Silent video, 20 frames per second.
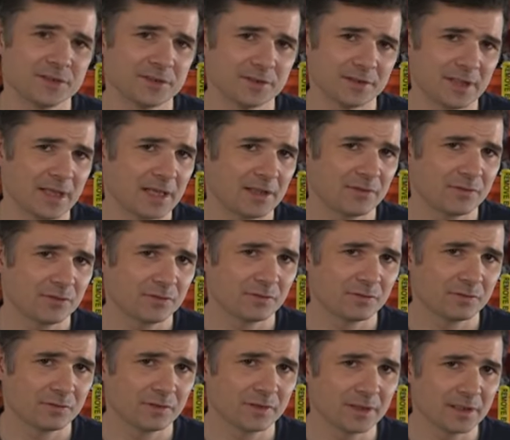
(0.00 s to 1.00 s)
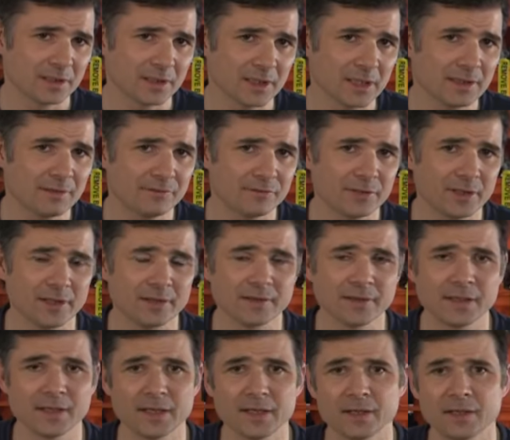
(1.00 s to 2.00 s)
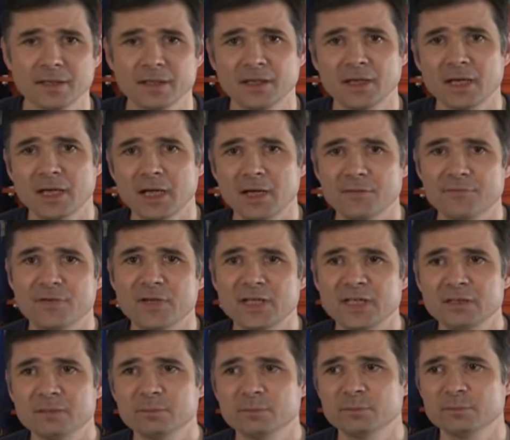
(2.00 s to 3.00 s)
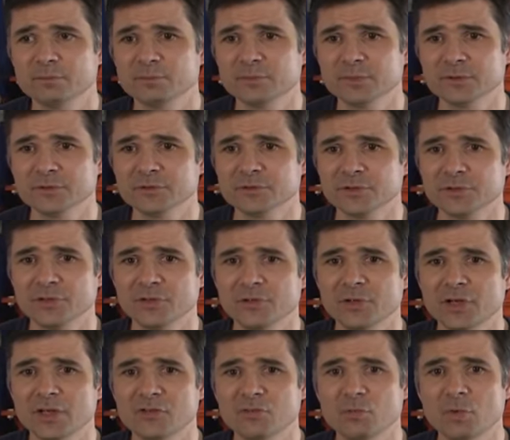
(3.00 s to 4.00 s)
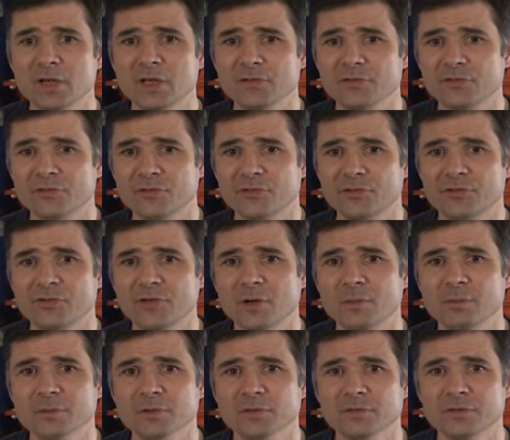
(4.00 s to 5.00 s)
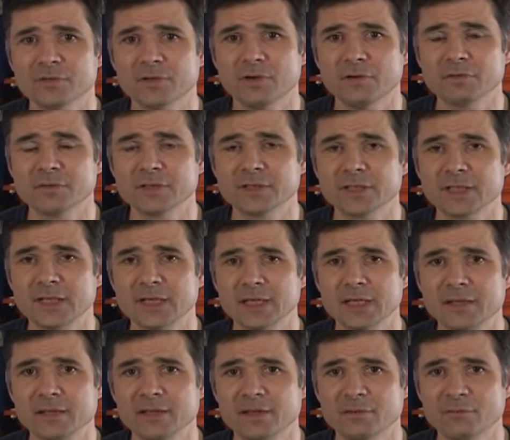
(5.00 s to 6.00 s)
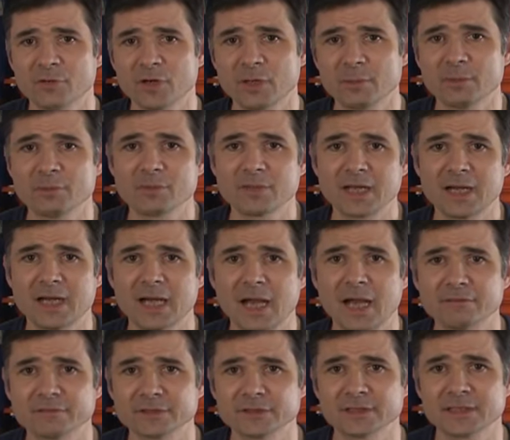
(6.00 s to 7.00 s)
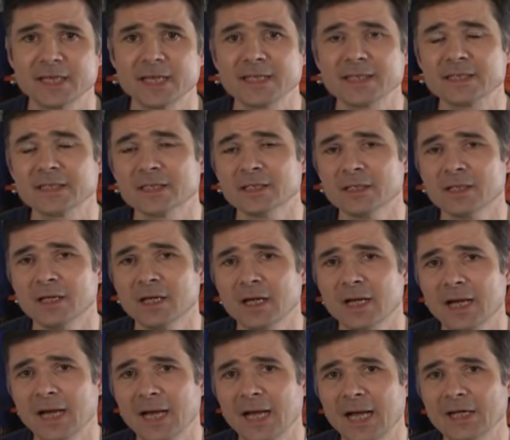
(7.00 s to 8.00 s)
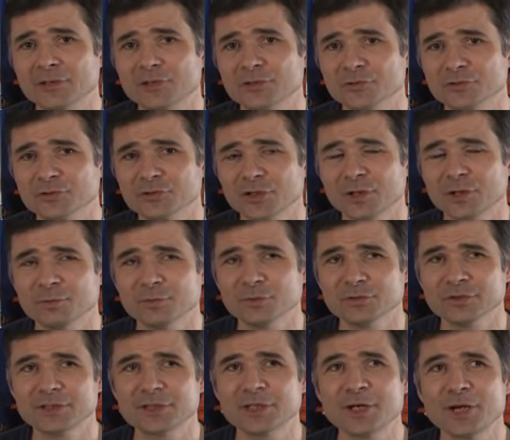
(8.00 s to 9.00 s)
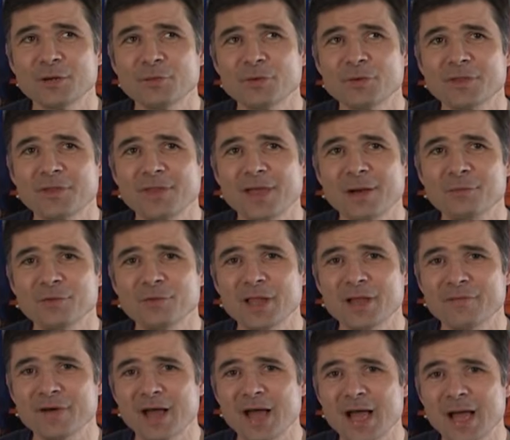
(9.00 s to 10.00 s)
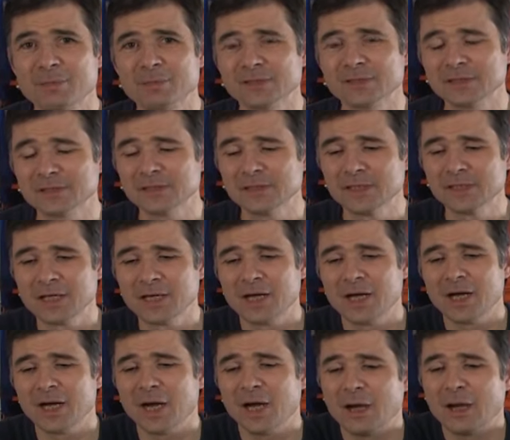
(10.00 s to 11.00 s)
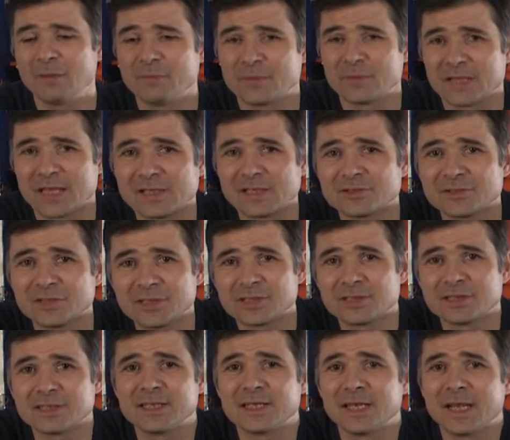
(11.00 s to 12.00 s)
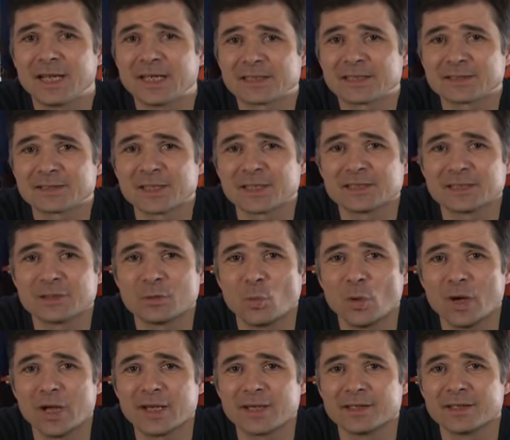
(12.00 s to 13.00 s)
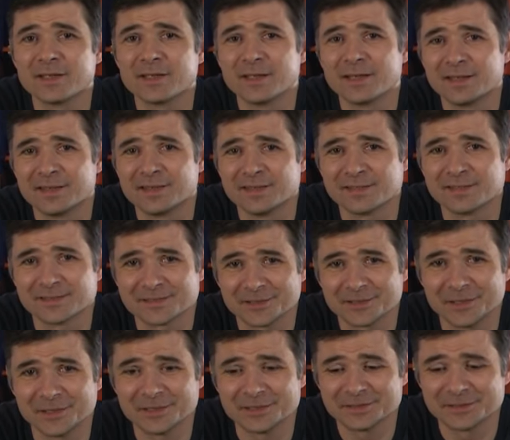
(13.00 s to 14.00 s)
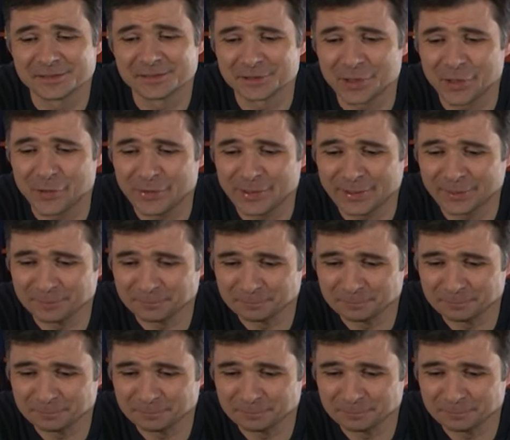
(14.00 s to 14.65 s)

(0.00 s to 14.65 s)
and that sort of the life down there available to you, as well as sample of the DNA in the environment without having to take actual samples. I don't know whether that will ever happen, but that's certainly an exciting way that science is going.